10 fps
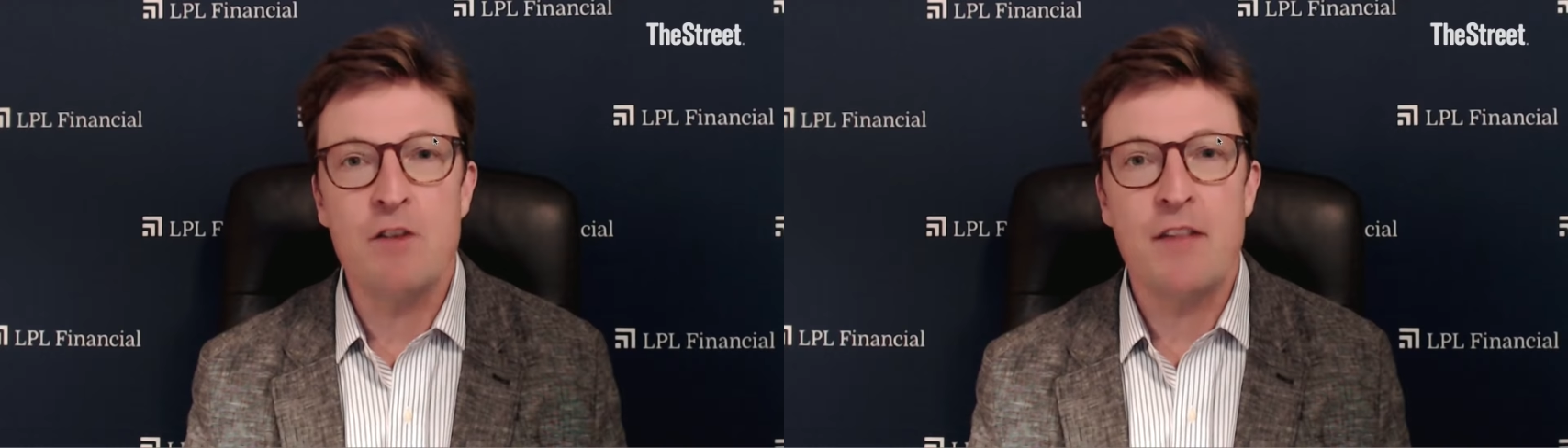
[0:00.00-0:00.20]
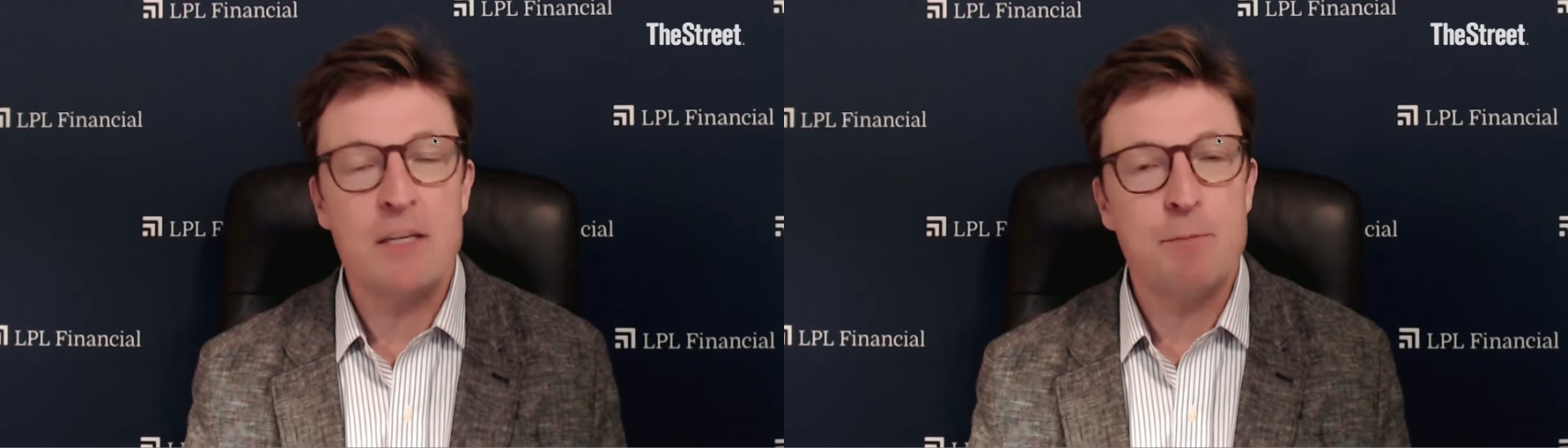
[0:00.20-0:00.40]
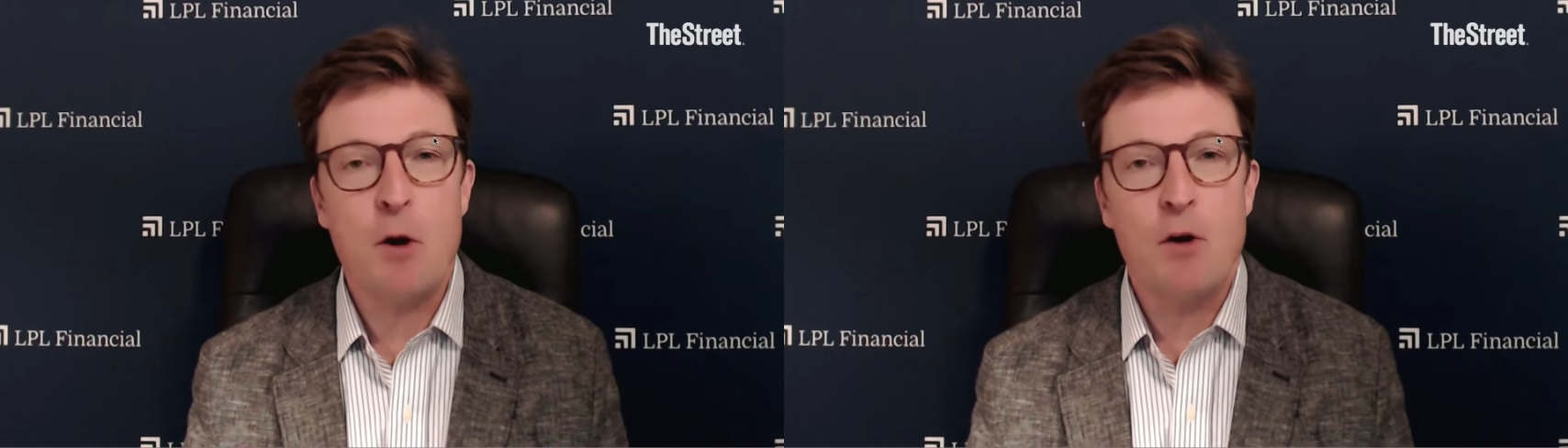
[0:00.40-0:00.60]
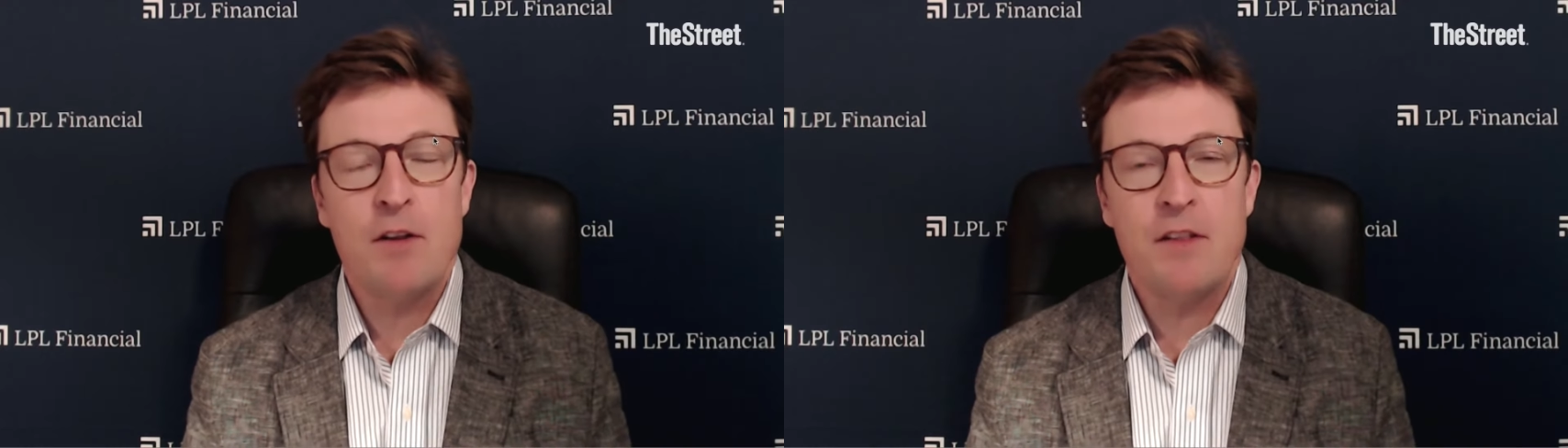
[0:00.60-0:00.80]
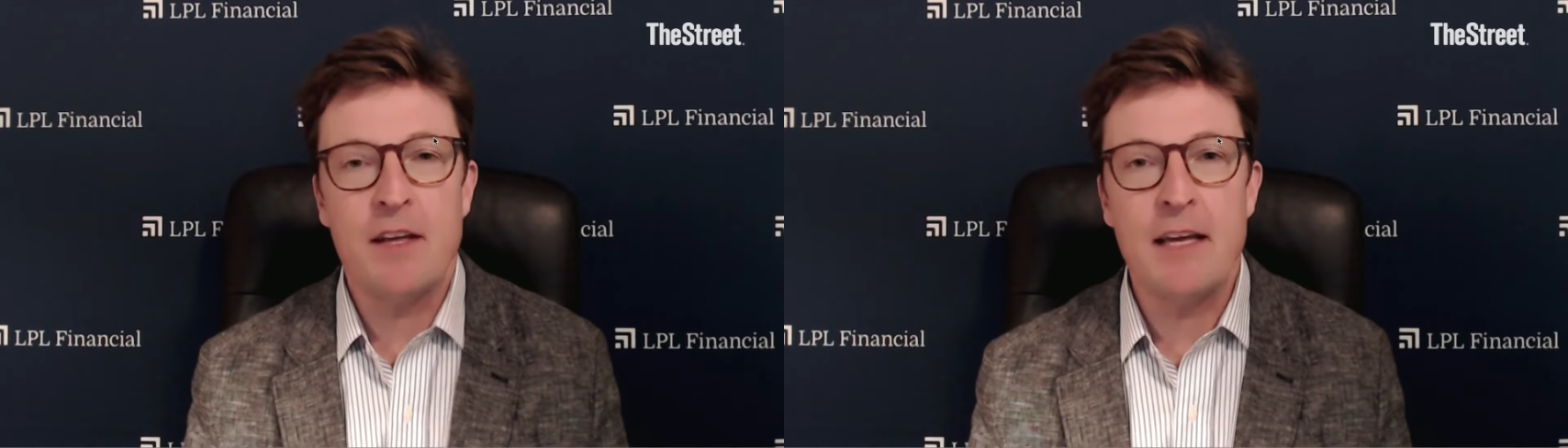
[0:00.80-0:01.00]
That's part
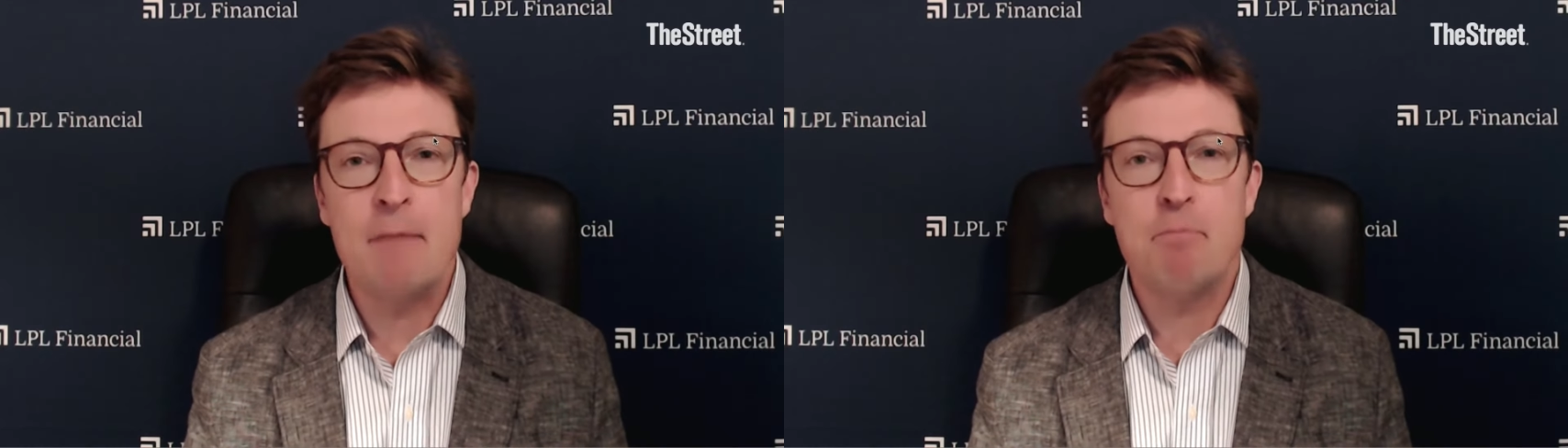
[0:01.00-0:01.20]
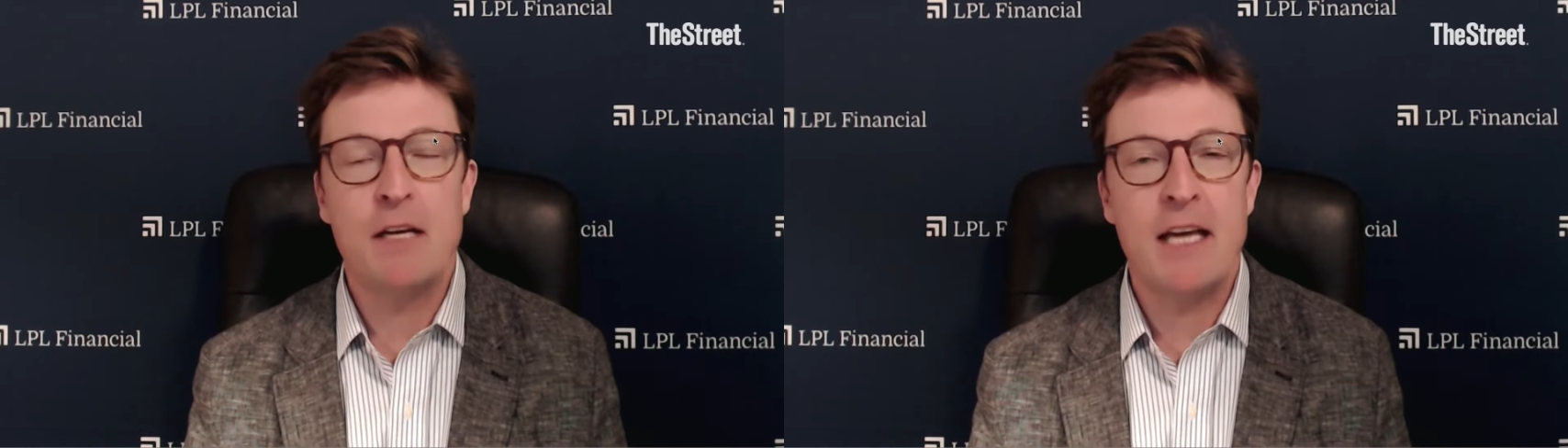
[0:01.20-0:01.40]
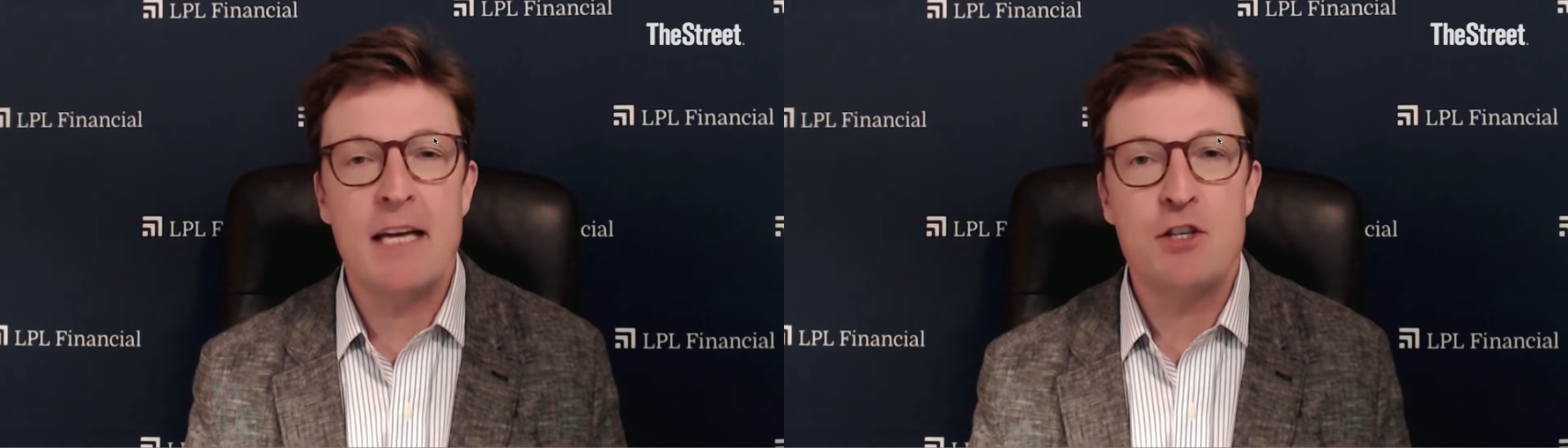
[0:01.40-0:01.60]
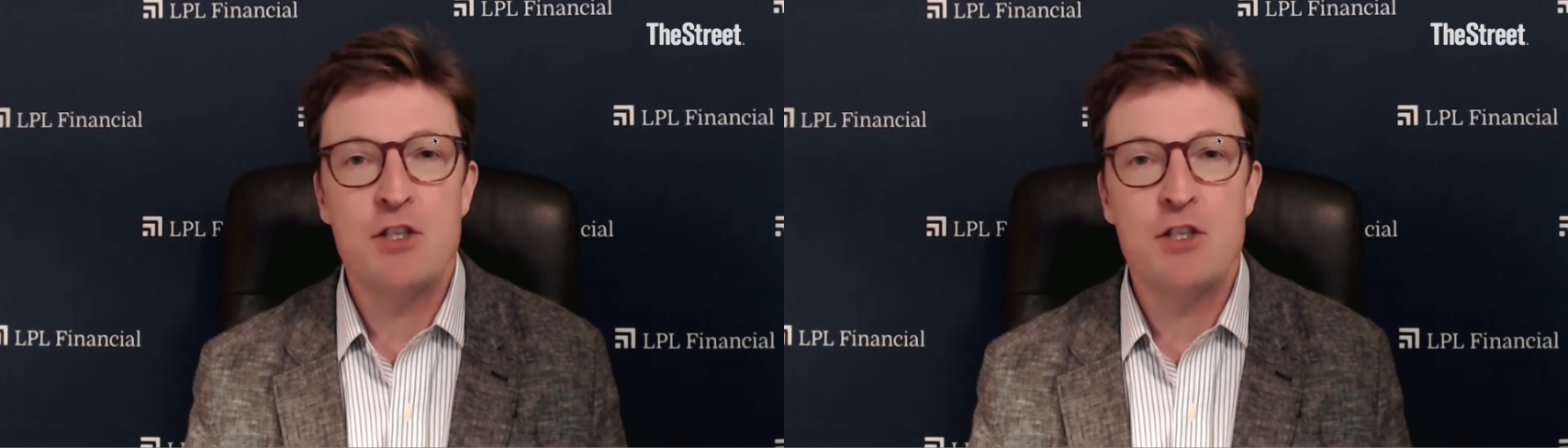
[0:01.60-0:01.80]
of the implications.